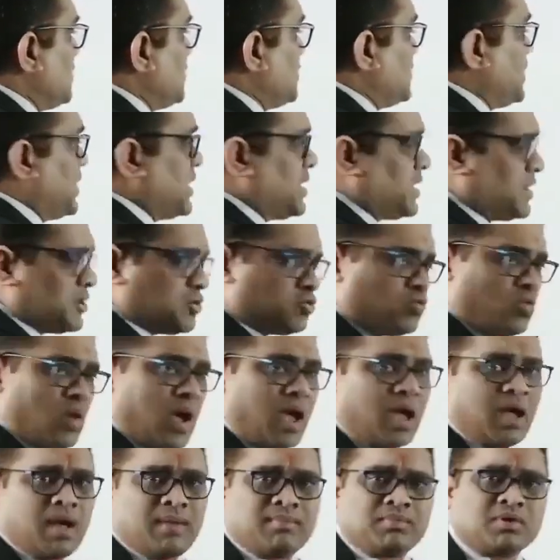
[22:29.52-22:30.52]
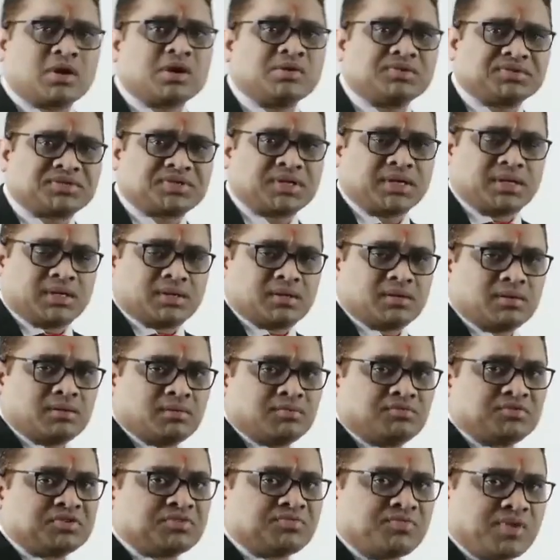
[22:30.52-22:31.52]
There are two ambiguous things
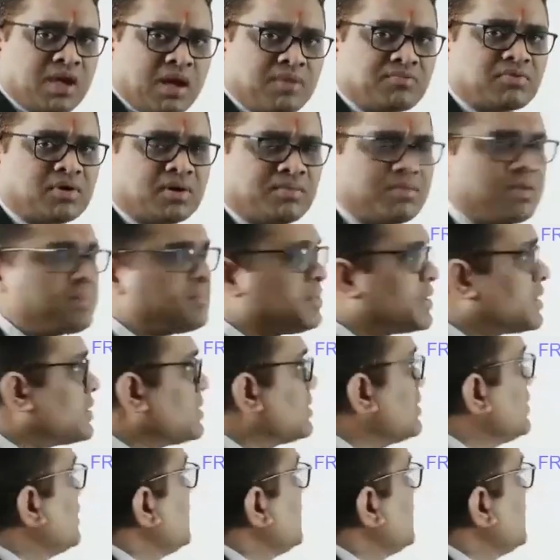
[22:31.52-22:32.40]
which we have to remember